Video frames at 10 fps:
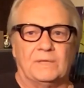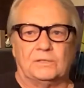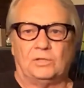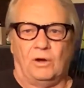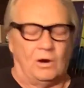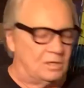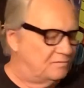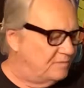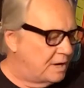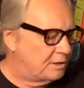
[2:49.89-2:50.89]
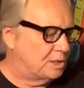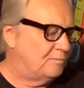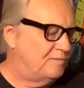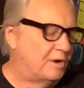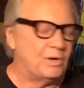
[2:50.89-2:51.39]
guitar, very,
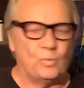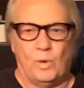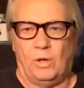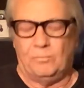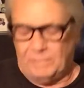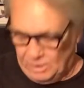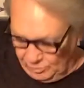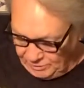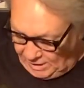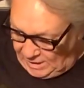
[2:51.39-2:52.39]
very well built.